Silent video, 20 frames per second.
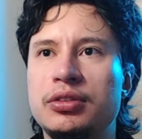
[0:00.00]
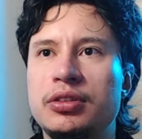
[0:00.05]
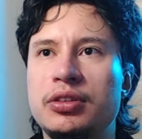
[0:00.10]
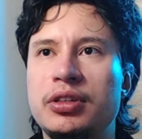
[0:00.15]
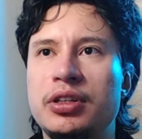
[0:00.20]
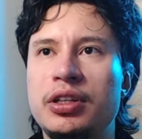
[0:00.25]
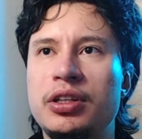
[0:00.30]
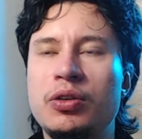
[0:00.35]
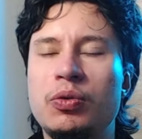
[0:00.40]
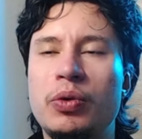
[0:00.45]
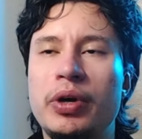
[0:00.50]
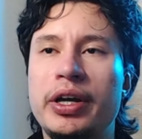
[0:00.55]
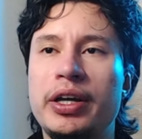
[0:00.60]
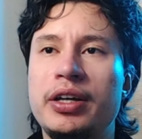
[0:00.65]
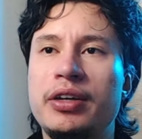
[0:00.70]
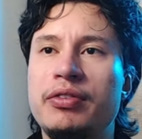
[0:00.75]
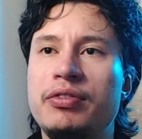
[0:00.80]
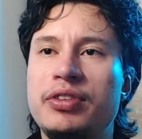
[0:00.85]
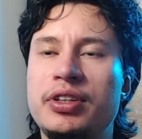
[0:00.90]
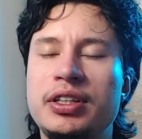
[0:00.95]
either way
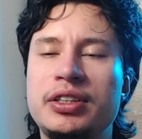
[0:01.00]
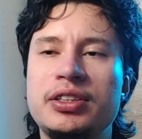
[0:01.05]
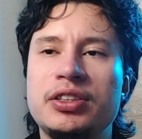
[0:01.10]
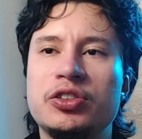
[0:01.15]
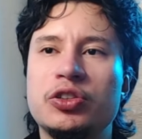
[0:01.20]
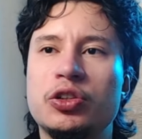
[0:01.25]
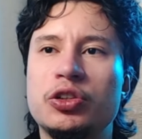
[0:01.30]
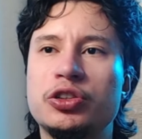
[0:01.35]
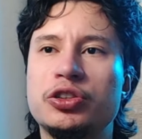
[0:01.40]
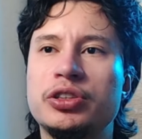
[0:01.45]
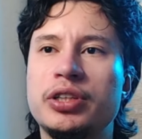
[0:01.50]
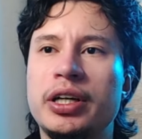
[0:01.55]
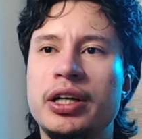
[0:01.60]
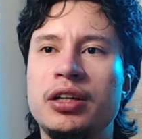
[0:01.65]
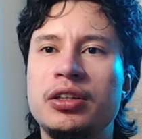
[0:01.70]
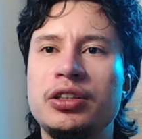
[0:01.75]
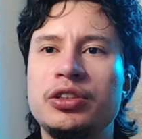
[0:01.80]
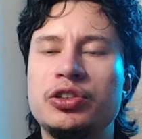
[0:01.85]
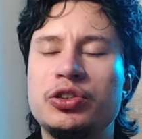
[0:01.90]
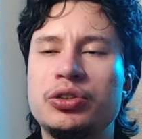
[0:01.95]
if this is her
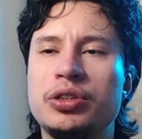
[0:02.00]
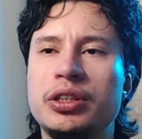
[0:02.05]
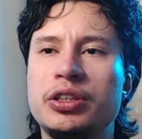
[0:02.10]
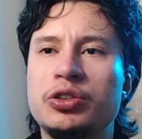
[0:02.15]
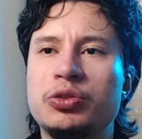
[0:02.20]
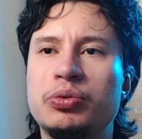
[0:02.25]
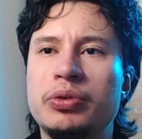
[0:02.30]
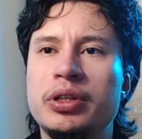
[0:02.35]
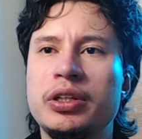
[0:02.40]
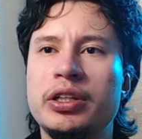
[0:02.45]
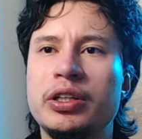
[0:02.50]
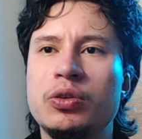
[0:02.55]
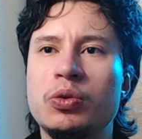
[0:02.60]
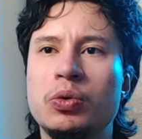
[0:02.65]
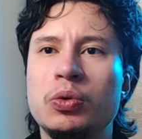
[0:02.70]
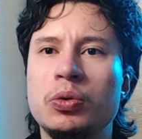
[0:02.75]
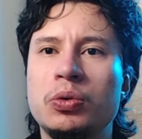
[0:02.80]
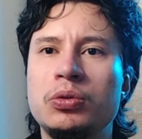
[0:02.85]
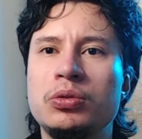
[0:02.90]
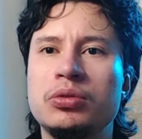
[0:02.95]
style it's it's really
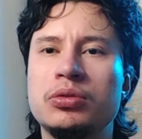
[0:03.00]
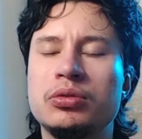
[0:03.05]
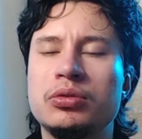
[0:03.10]
cool